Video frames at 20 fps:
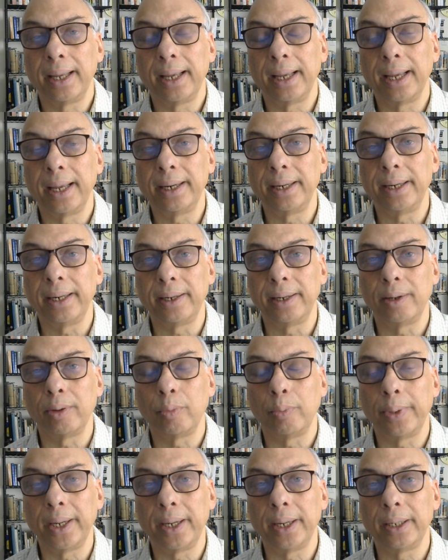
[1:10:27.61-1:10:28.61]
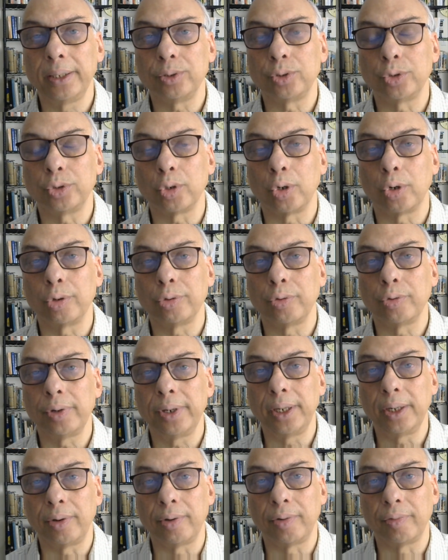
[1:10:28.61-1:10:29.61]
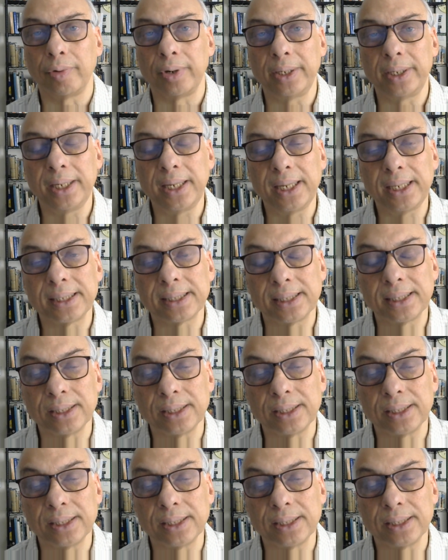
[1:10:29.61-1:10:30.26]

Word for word: And in a way, Chaudhuri critiques